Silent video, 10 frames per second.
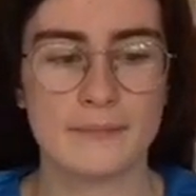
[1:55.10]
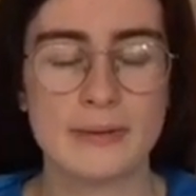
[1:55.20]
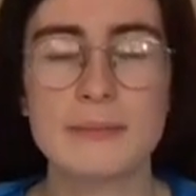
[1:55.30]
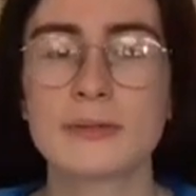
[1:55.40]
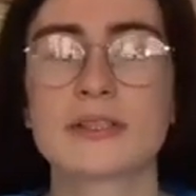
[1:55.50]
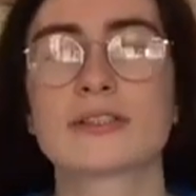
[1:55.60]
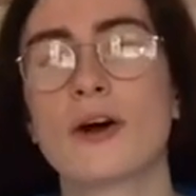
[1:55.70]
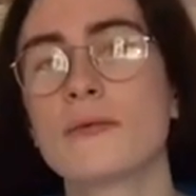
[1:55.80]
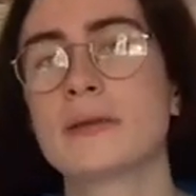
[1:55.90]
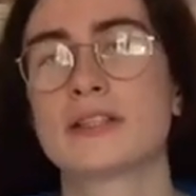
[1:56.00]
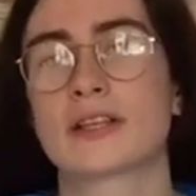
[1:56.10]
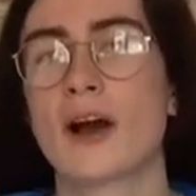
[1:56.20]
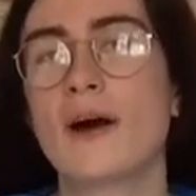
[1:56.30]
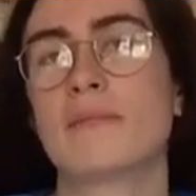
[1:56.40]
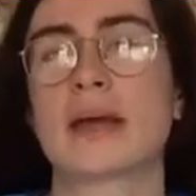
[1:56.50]
people just told me to
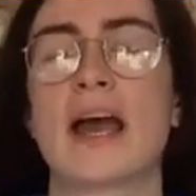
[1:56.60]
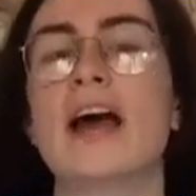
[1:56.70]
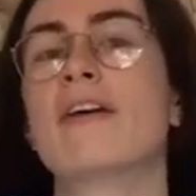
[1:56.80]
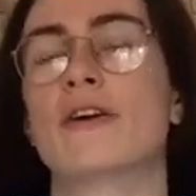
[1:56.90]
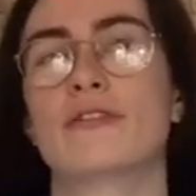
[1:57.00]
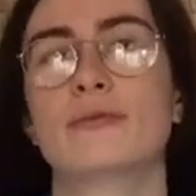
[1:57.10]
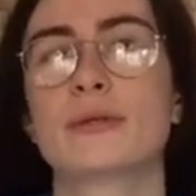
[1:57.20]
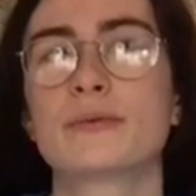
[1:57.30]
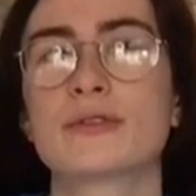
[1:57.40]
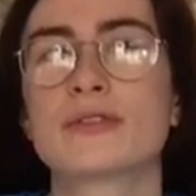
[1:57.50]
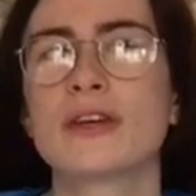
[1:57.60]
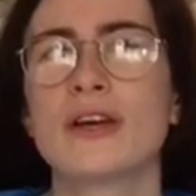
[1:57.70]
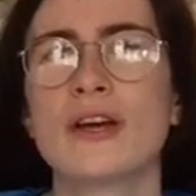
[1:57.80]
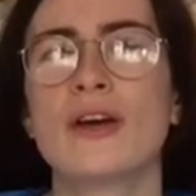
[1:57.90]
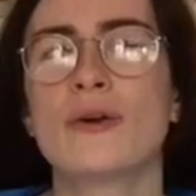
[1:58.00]
cut my hair off, which was
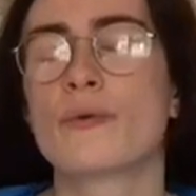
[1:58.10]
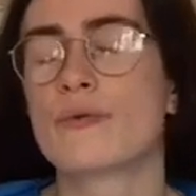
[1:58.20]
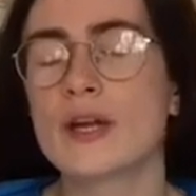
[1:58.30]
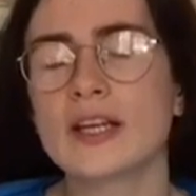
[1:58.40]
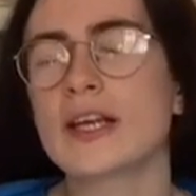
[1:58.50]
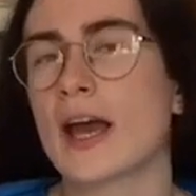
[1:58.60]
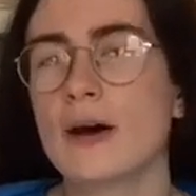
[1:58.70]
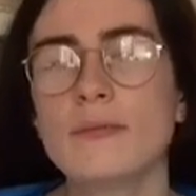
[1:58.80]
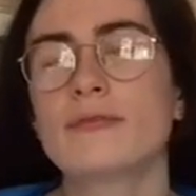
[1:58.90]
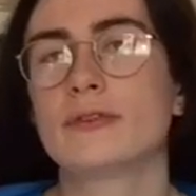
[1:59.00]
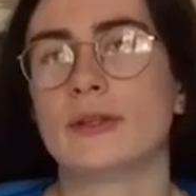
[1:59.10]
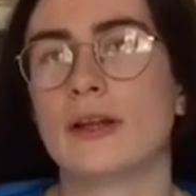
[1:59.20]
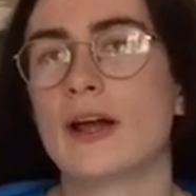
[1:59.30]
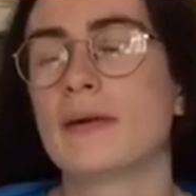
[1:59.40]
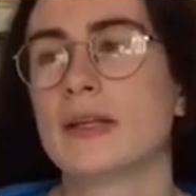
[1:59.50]
really
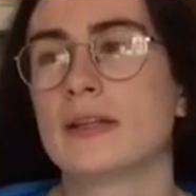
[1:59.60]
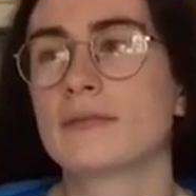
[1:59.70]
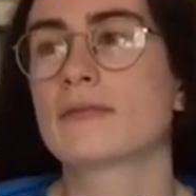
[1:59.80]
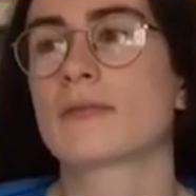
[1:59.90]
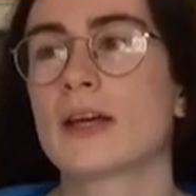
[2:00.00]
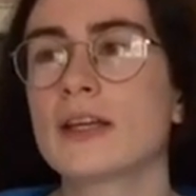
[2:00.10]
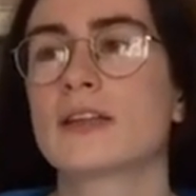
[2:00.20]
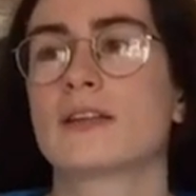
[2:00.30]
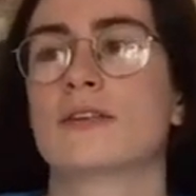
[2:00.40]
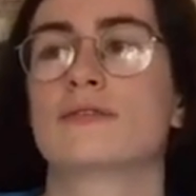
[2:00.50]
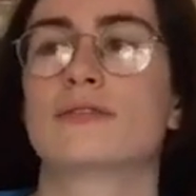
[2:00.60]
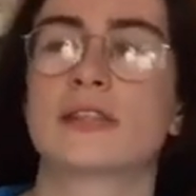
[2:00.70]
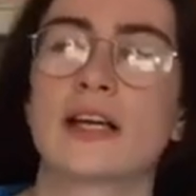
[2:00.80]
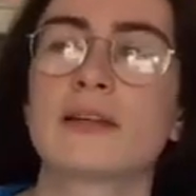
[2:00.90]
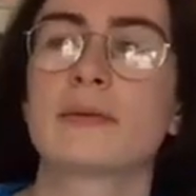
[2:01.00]
helpful. I mean, thank you for
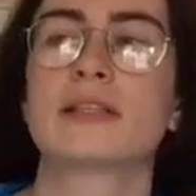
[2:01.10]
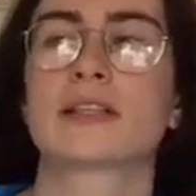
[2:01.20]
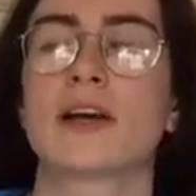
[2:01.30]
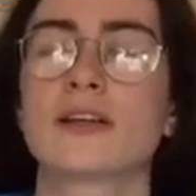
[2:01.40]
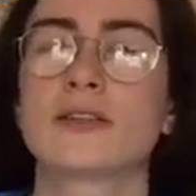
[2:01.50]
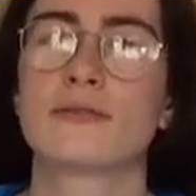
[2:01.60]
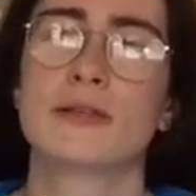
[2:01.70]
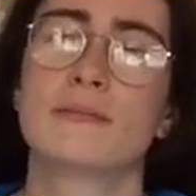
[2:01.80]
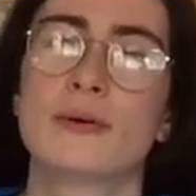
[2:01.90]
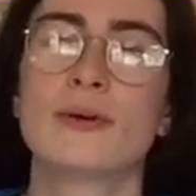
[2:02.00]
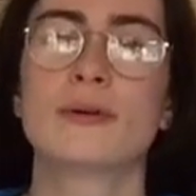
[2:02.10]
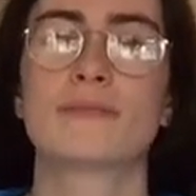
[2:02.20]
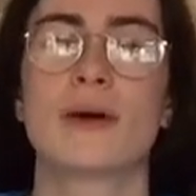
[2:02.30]
telling me to cut off an important